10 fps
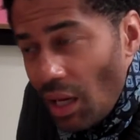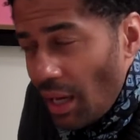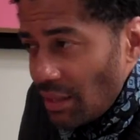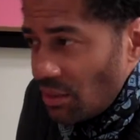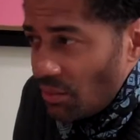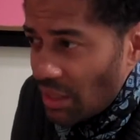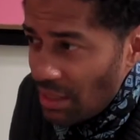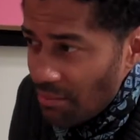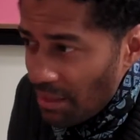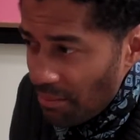I just want to
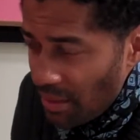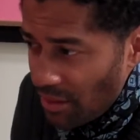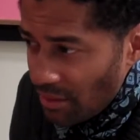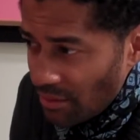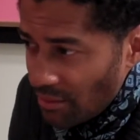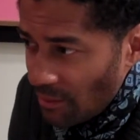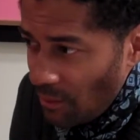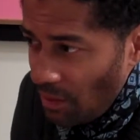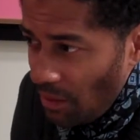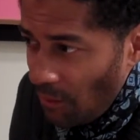keep getting better.
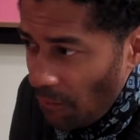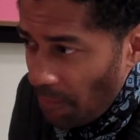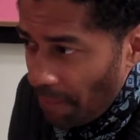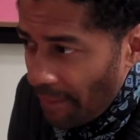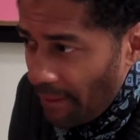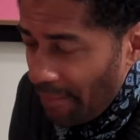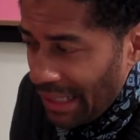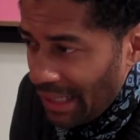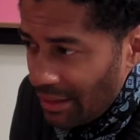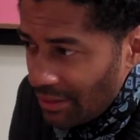You know, I
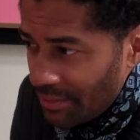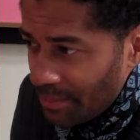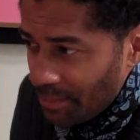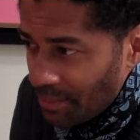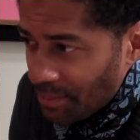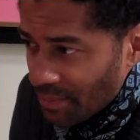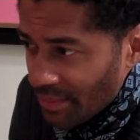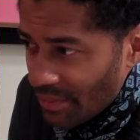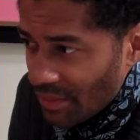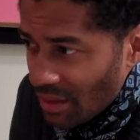mean,
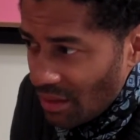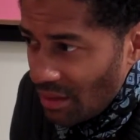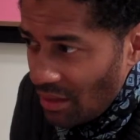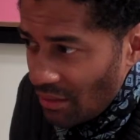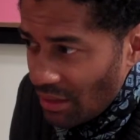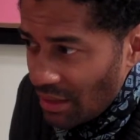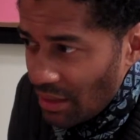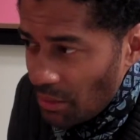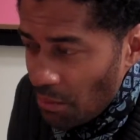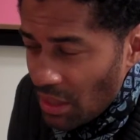I
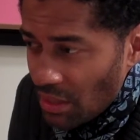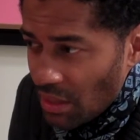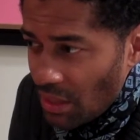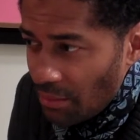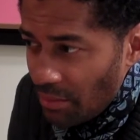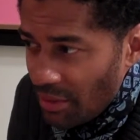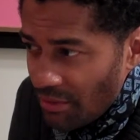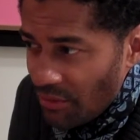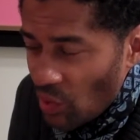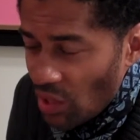think the biggest
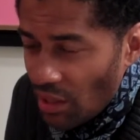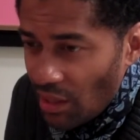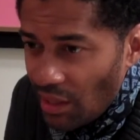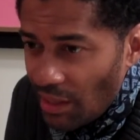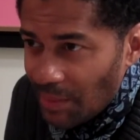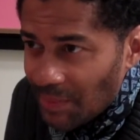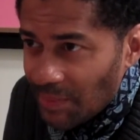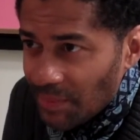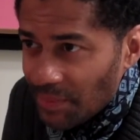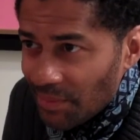compliment for,
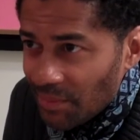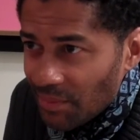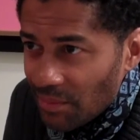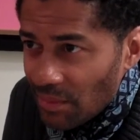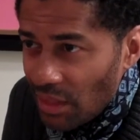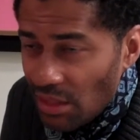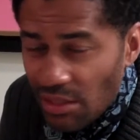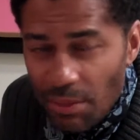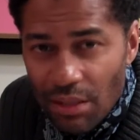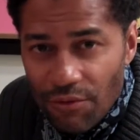at least
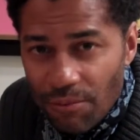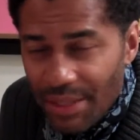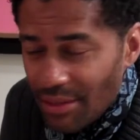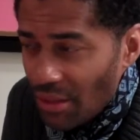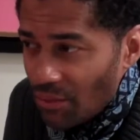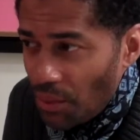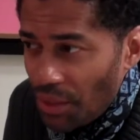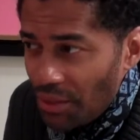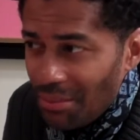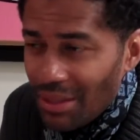speaking for myself, one
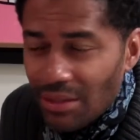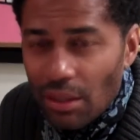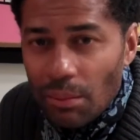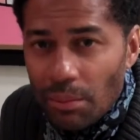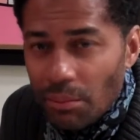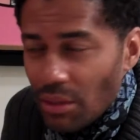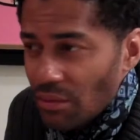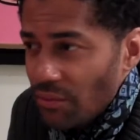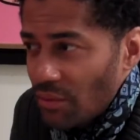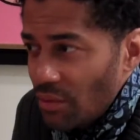of the biggest
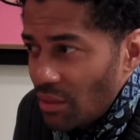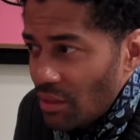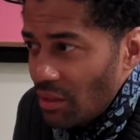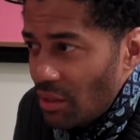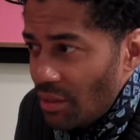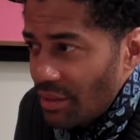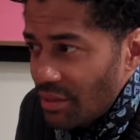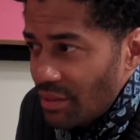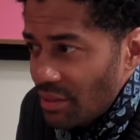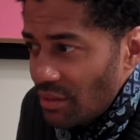compliments for an
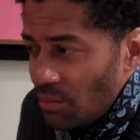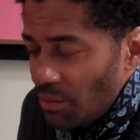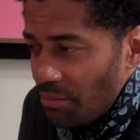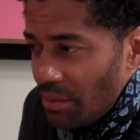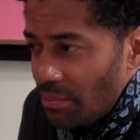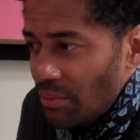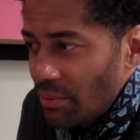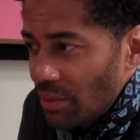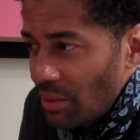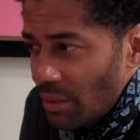artist is when people
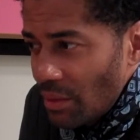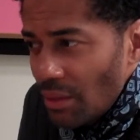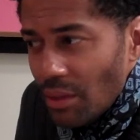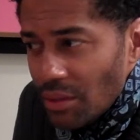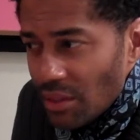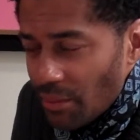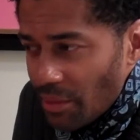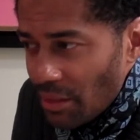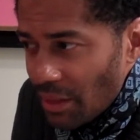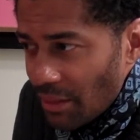tell
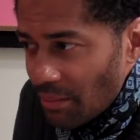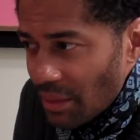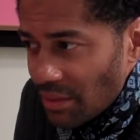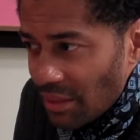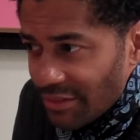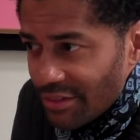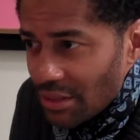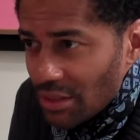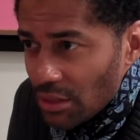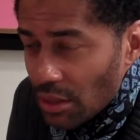me that my stuff
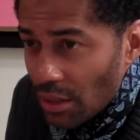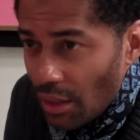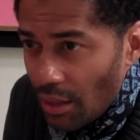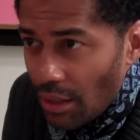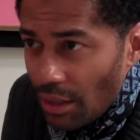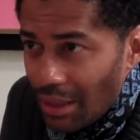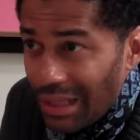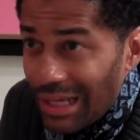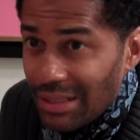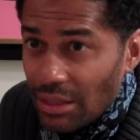is
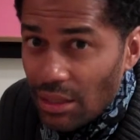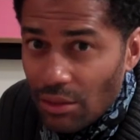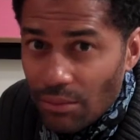classic